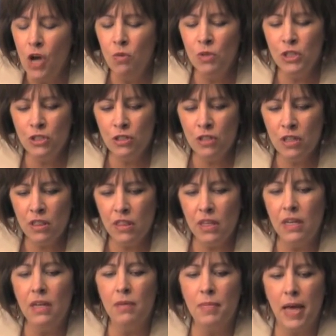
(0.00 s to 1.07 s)
I want you to
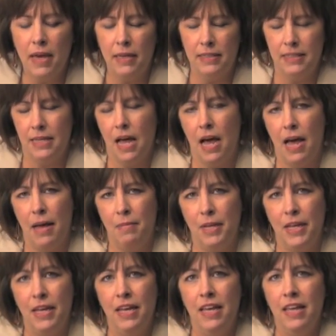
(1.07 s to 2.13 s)
think about a
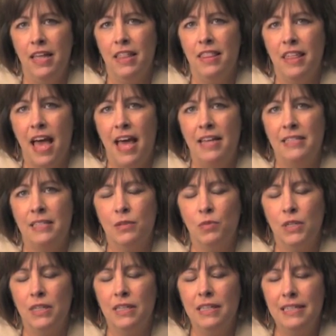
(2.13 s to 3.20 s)
time that
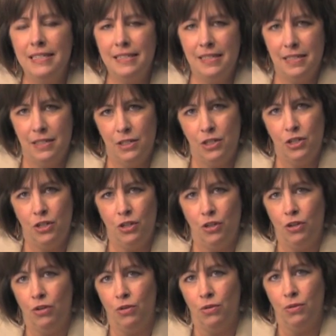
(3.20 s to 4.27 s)
someone listened to
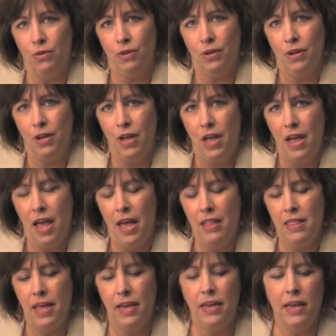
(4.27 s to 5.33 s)
you
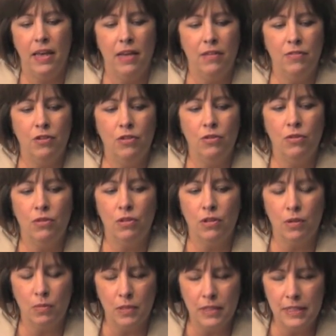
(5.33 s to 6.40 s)
and they gave you the
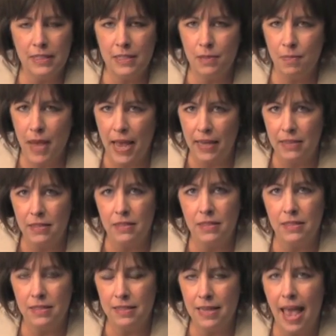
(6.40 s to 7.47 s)
complete space
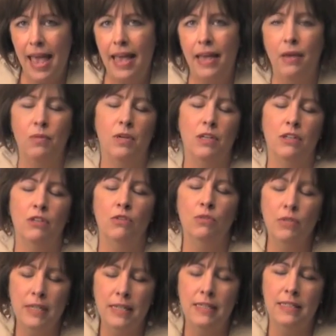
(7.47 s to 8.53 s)
to say what
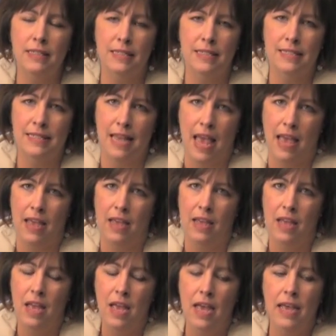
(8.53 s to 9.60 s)
you needed to
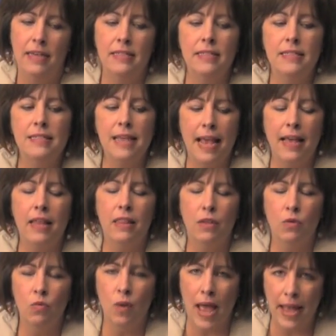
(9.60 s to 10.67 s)
say, and to say it
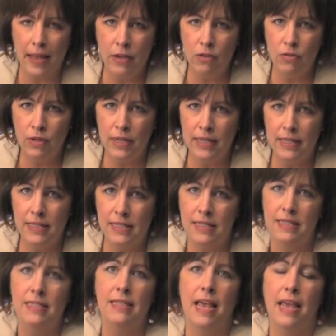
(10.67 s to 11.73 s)
the way you needed
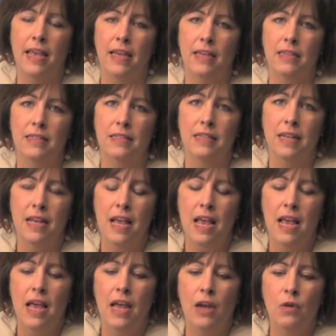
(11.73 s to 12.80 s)
to say it.
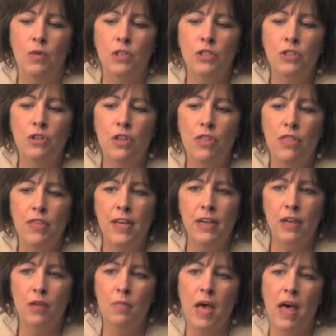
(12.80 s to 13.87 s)
And I want you to
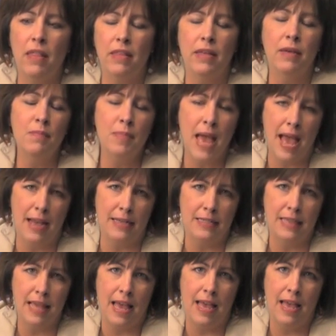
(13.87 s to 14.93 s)
think about the
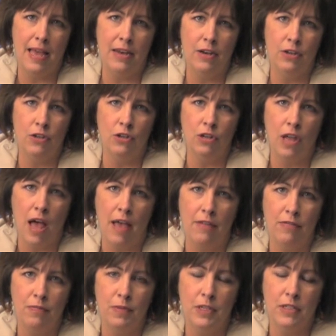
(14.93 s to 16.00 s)
impact that had on your
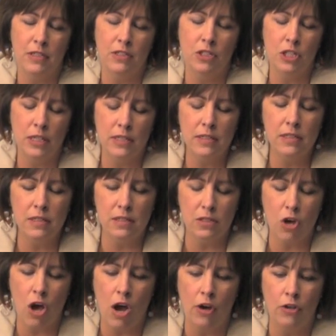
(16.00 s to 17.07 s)
life, because chances
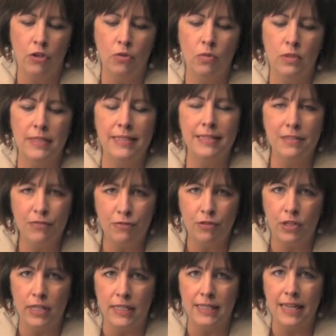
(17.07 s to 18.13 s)
are you were
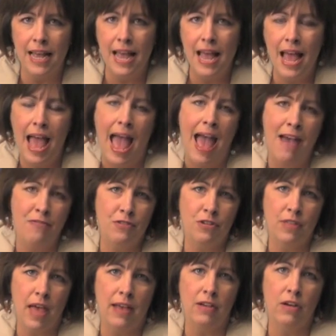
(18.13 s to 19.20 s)
different
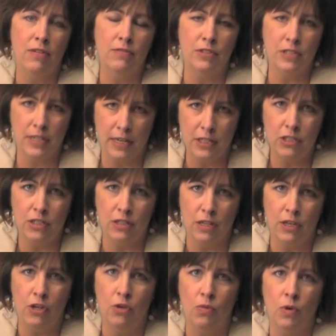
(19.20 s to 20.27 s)
after that conversation
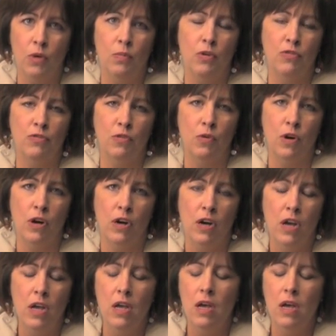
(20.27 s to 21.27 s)
than you were before.